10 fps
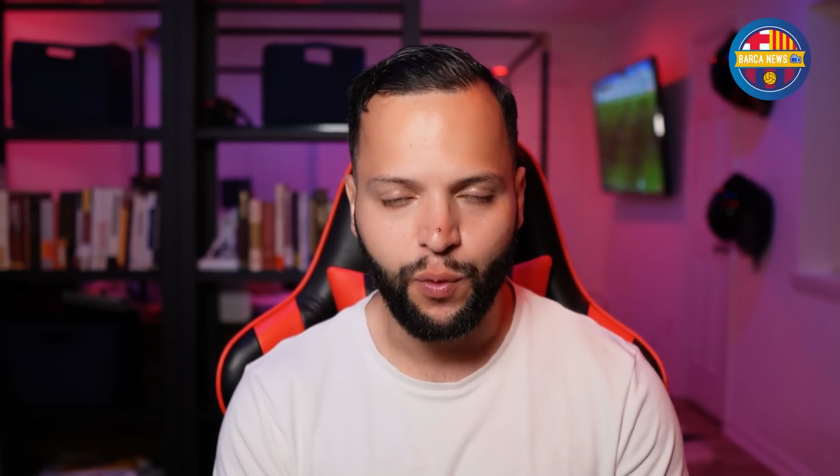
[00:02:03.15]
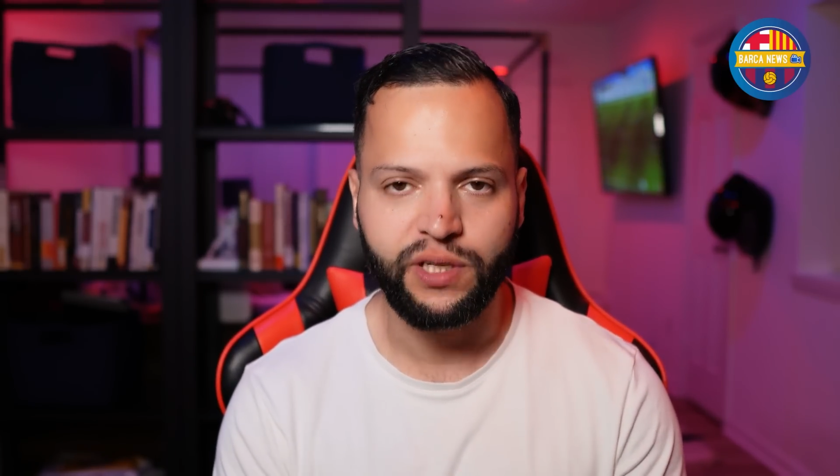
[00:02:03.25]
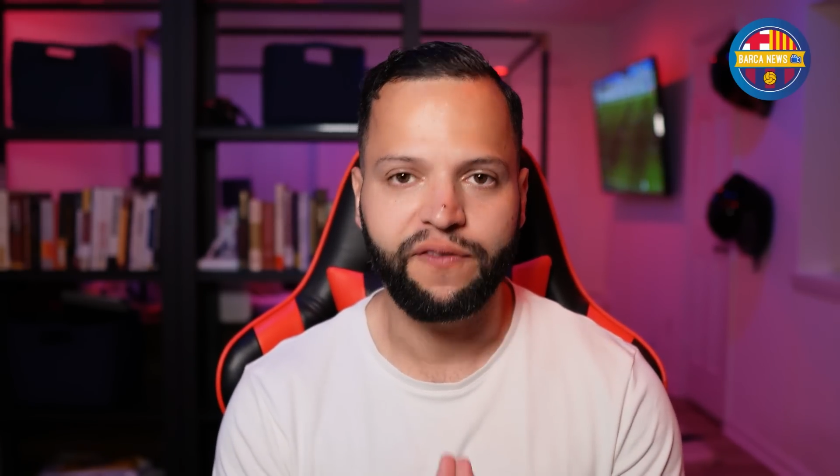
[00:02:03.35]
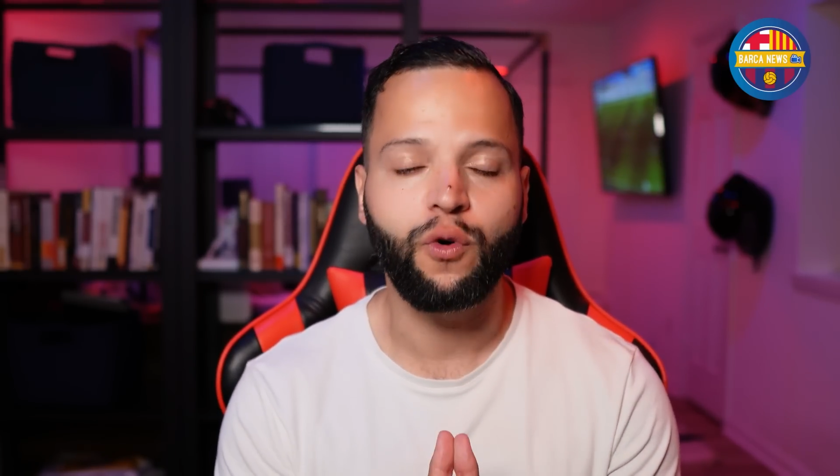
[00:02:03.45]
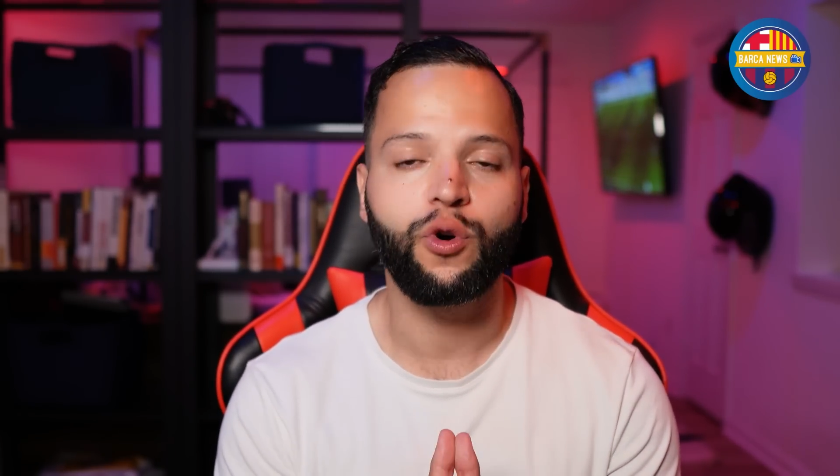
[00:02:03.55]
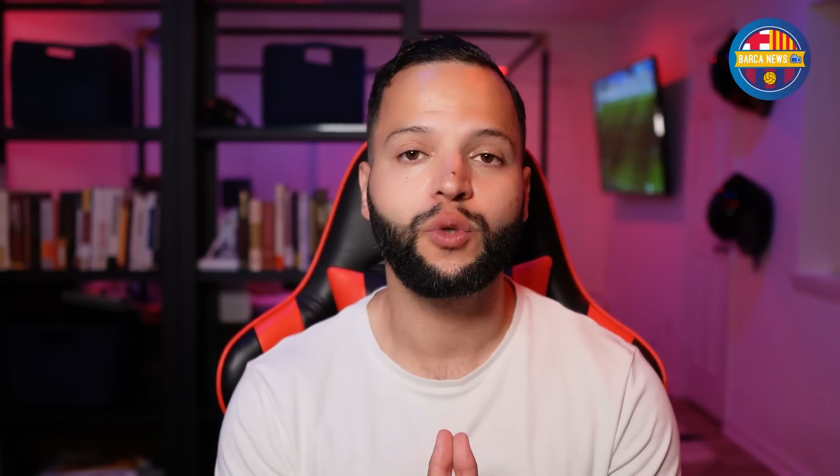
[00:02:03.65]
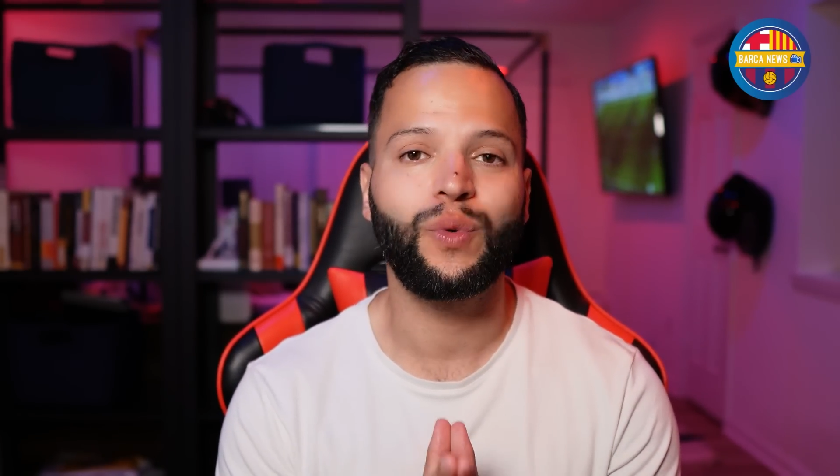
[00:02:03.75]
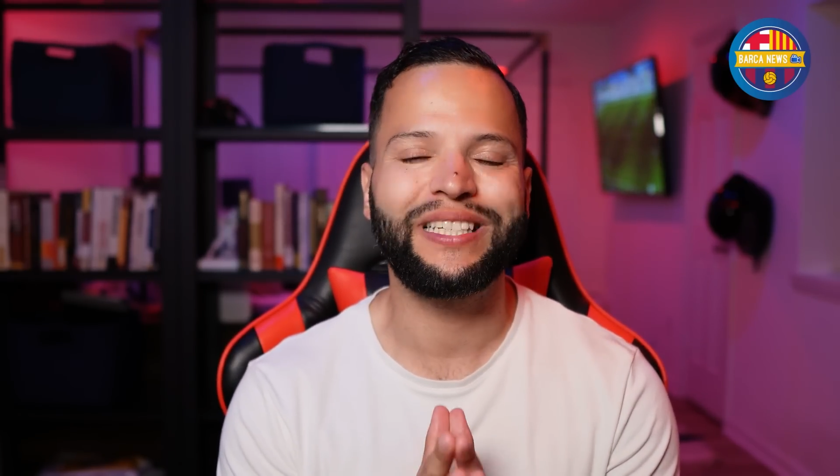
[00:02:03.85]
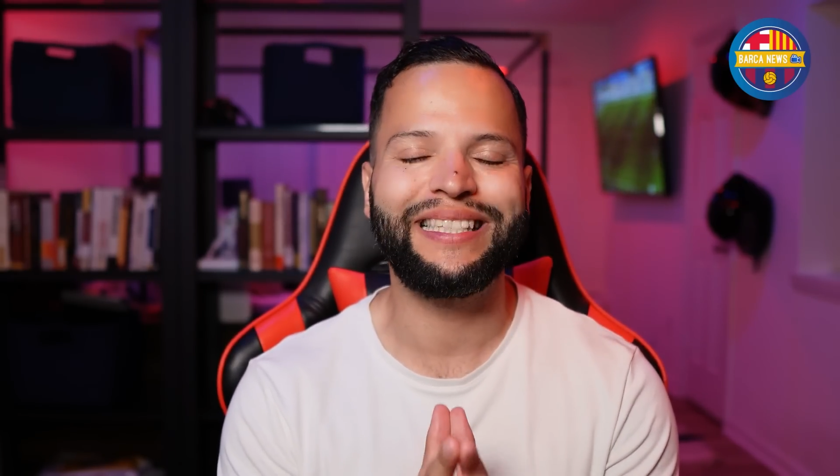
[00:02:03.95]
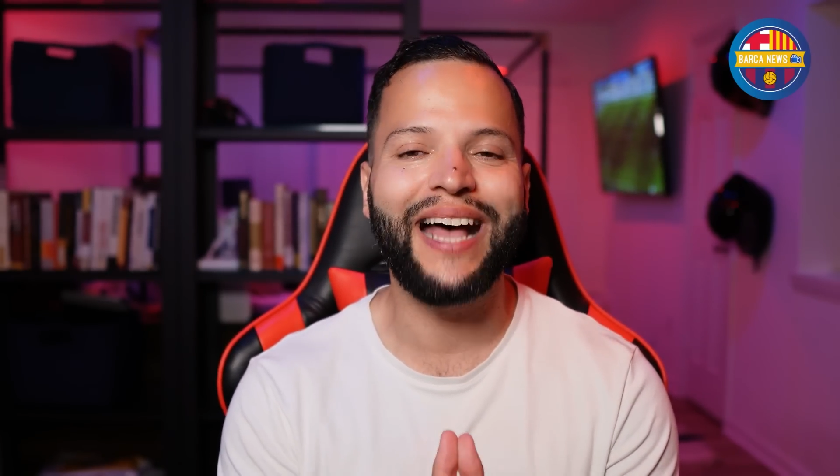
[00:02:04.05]
which of course
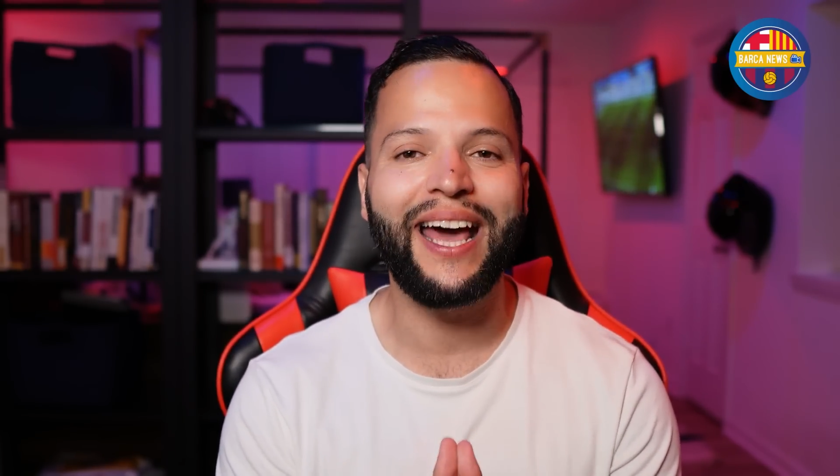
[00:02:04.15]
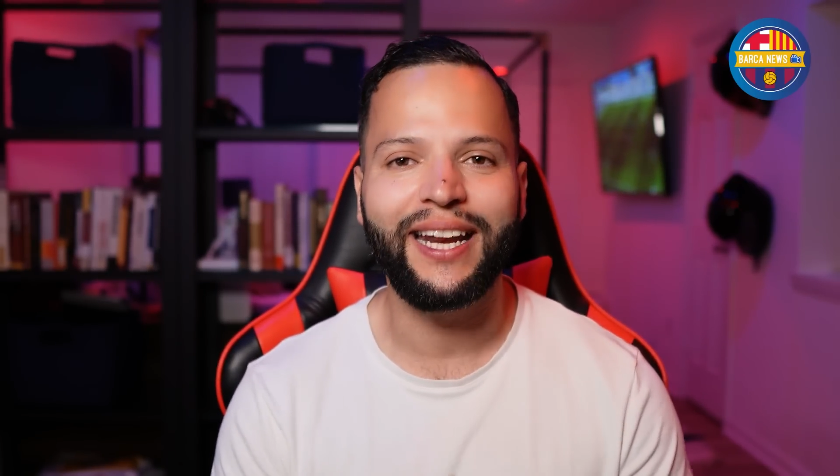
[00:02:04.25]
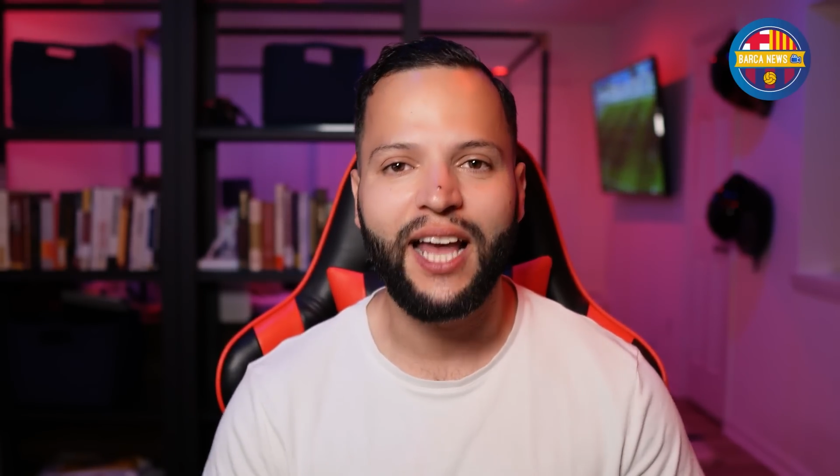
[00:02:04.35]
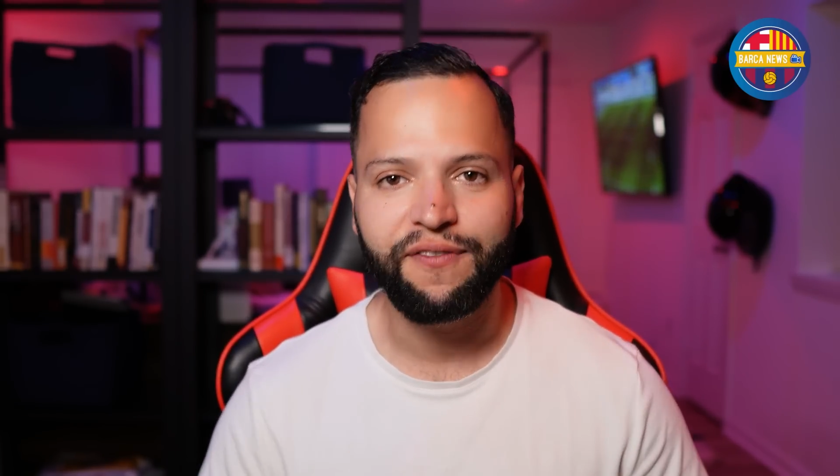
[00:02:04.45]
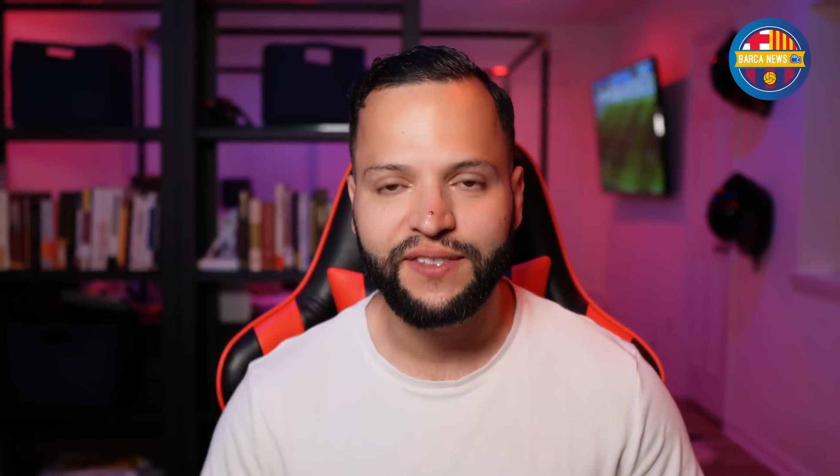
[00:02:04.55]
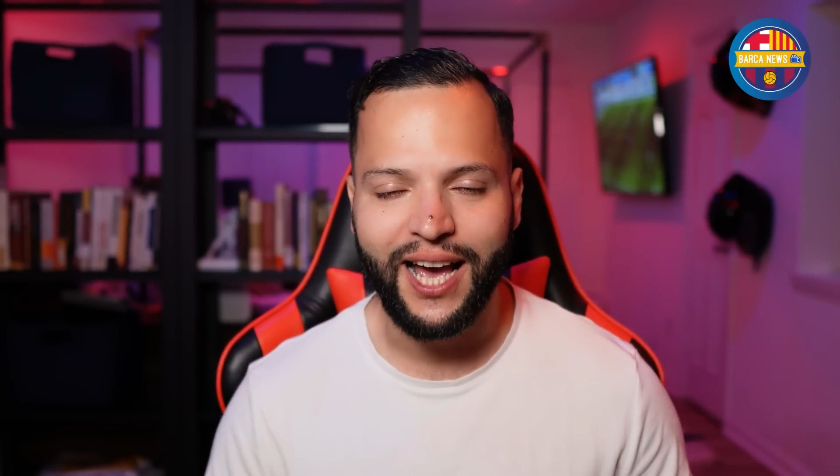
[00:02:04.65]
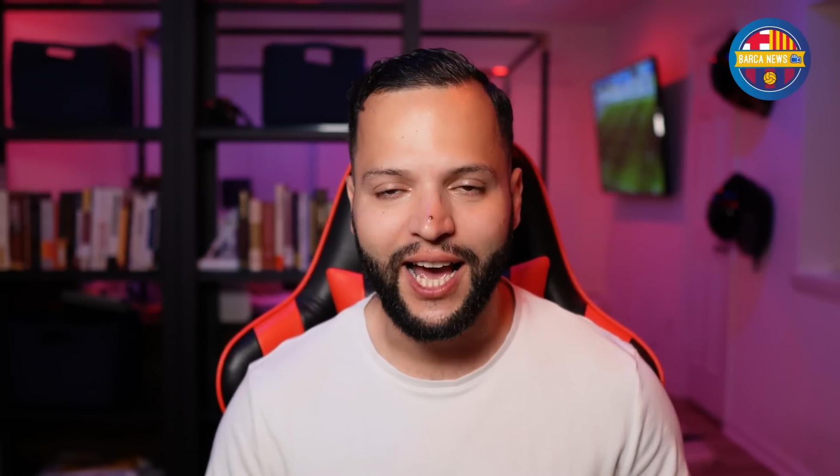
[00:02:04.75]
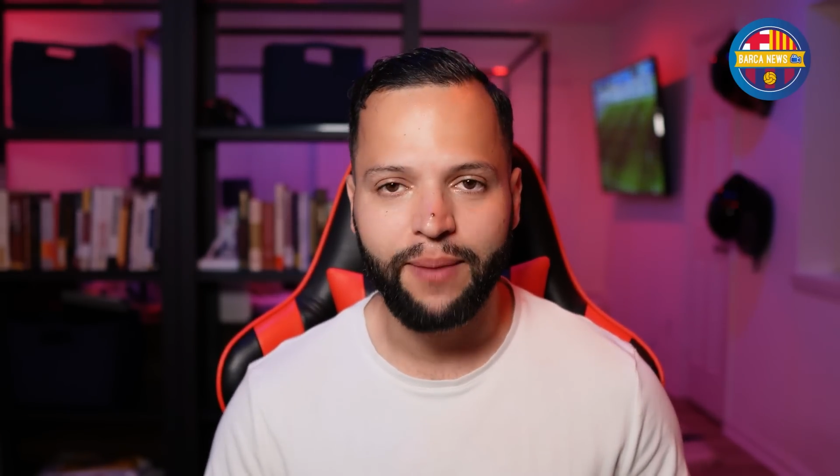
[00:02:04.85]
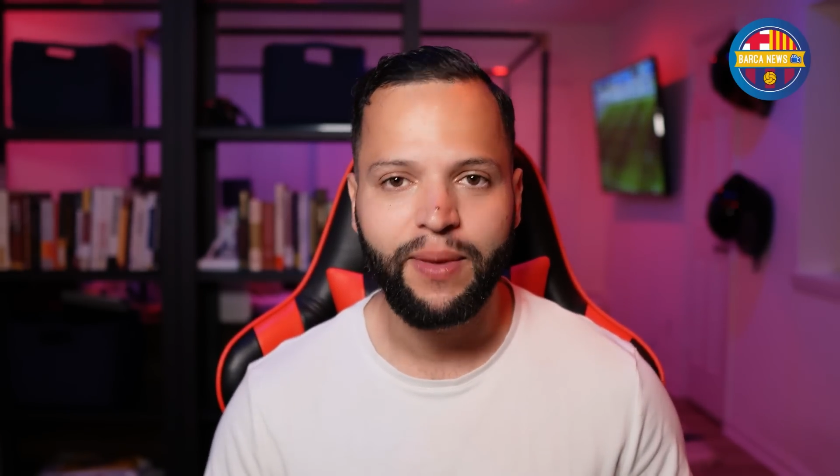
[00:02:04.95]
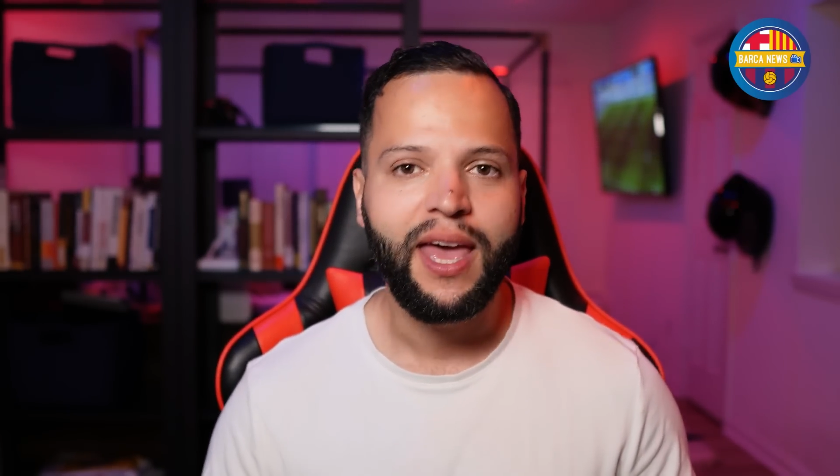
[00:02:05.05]
was not enough
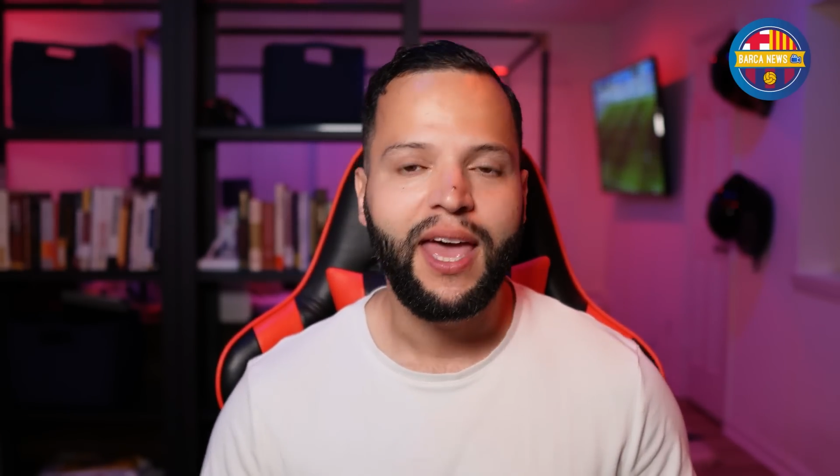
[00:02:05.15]
time,